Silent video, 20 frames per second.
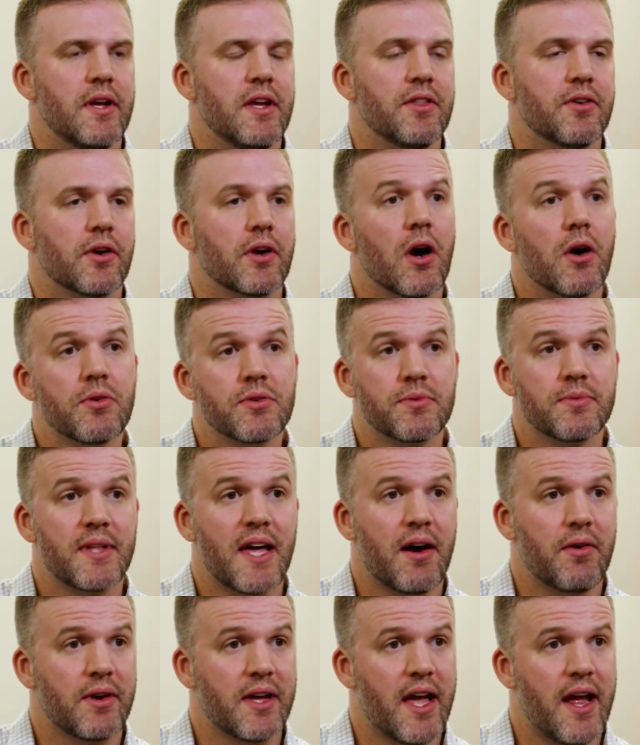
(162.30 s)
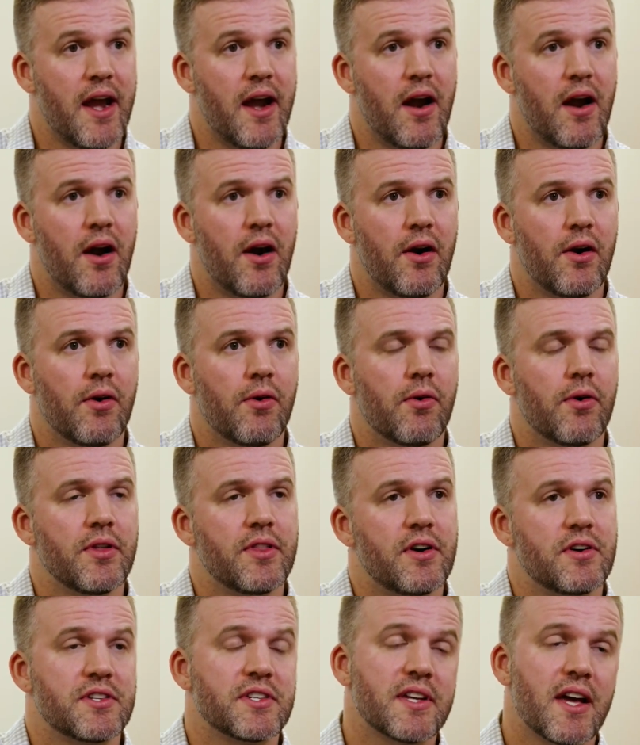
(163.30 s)
either goes without care or
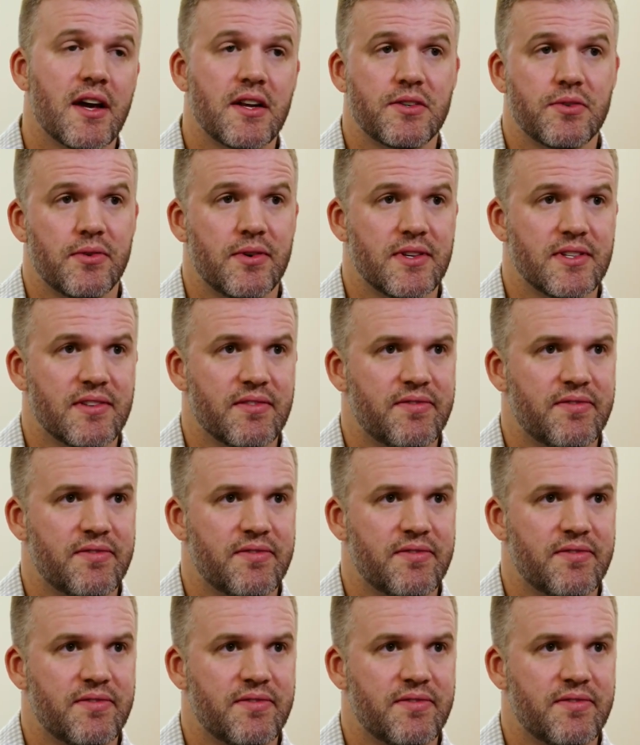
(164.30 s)
their schedule is